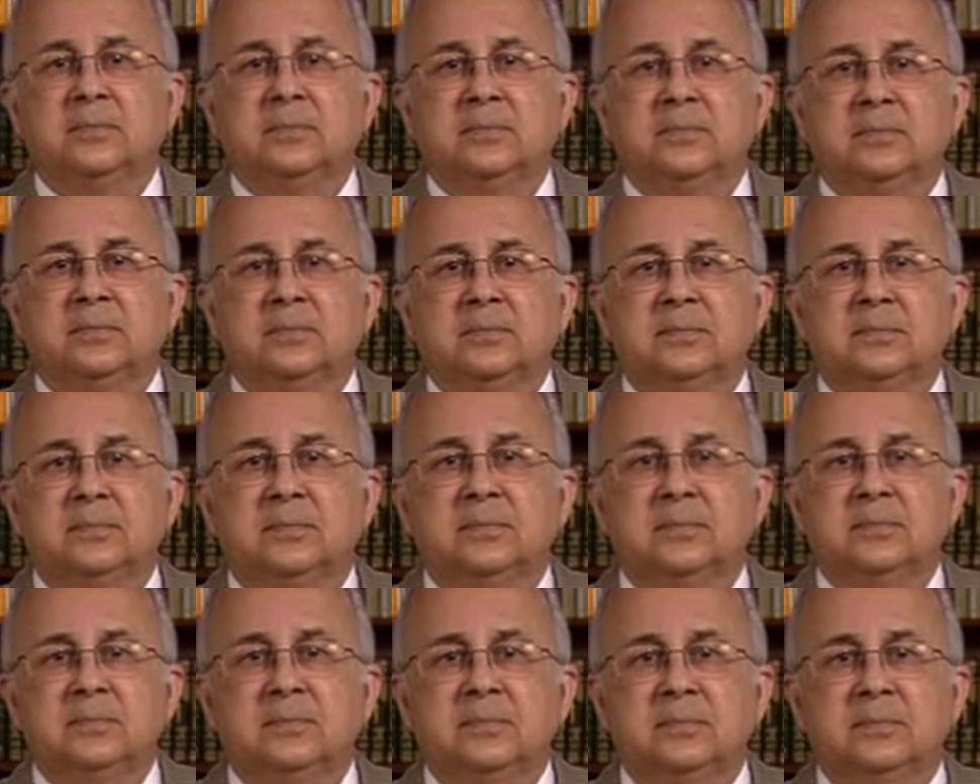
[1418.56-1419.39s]

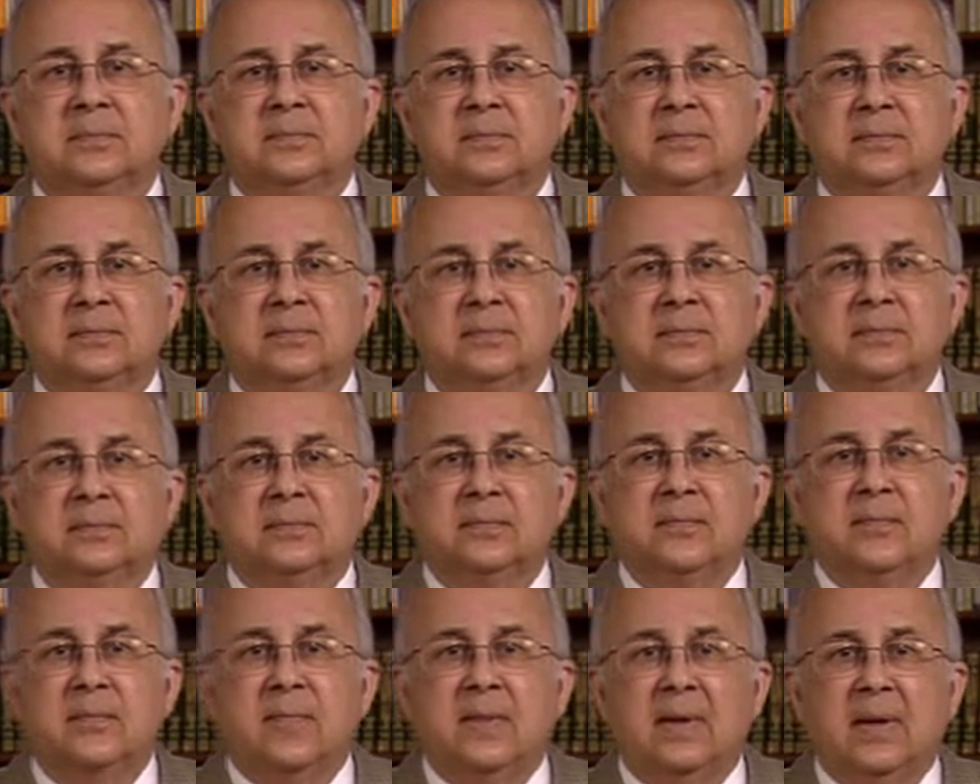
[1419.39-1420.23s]

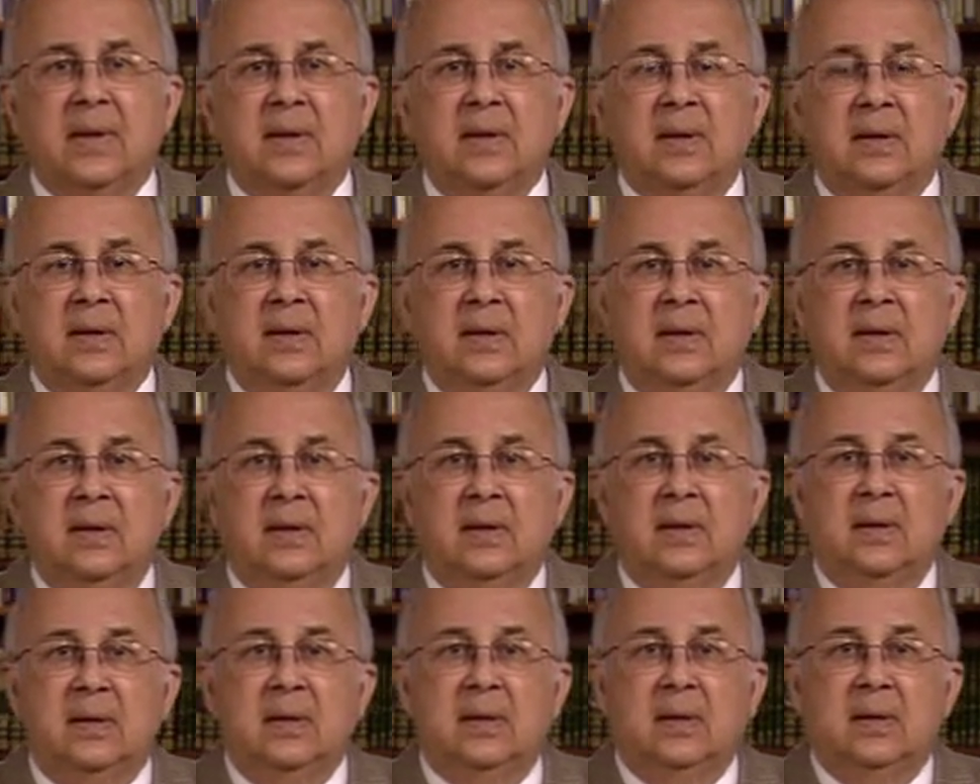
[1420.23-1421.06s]

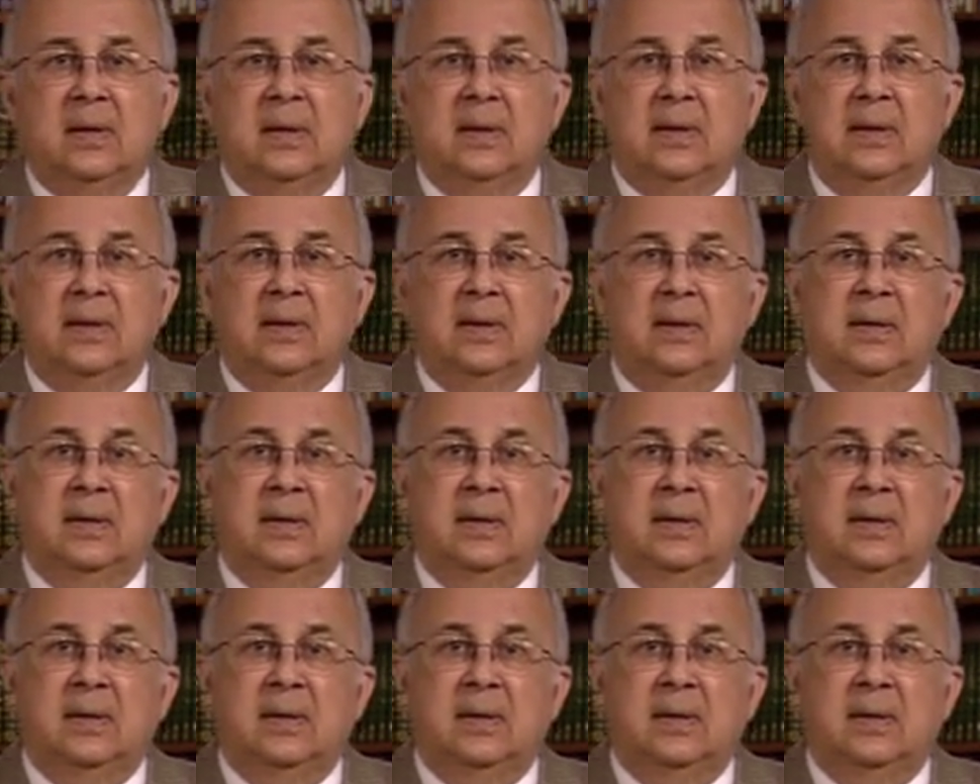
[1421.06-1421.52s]
Nothing is said.